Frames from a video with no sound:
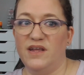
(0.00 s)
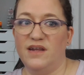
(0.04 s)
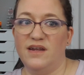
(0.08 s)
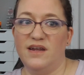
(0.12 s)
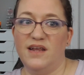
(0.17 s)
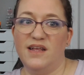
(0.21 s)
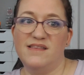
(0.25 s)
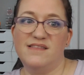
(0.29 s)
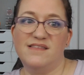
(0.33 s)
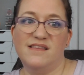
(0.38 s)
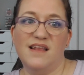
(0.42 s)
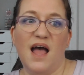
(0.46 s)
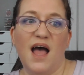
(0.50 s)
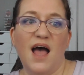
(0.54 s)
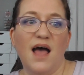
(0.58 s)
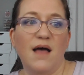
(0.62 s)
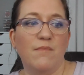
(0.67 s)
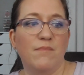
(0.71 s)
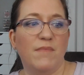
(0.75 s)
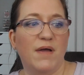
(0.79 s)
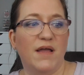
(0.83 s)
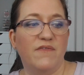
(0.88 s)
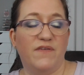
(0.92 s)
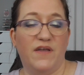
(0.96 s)
and it's
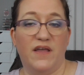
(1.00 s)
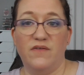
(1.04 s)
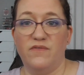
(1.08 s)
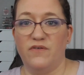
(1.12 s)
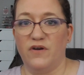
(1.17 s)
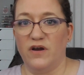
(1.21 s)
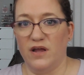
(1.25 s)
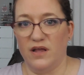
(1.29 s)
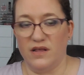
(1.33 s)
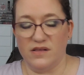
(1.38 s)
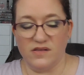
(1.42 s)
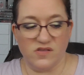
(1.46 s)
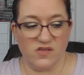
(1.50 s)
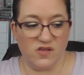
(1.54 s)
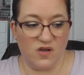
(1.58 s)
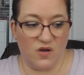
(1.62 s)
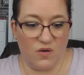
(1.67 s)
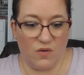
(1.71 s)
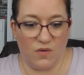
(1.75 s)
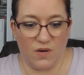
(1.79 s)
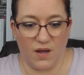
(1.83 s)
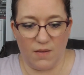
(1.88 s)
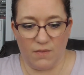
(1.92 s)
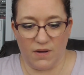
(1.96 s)
not my favorite,
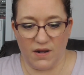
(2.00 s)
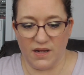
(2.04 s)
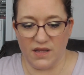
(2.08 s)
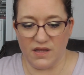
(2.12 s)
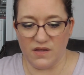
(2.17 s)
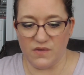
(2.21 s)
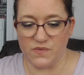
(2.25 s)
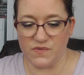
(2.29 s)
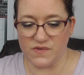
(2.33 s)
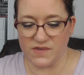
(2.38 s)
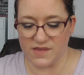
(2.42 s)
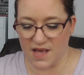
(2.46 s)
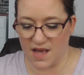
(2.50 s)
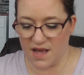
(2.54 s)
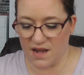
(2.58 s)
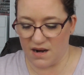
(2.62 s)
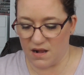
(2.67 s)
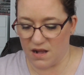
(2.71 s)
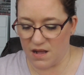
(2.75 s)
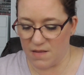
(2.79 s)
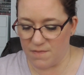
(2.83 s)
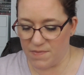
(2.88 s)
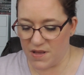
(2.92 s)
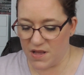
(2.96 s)
so I want to use that
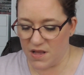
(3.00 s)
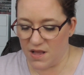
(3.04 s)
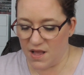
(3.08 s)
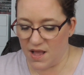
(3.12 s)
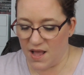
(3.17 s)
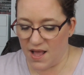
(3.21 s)
up.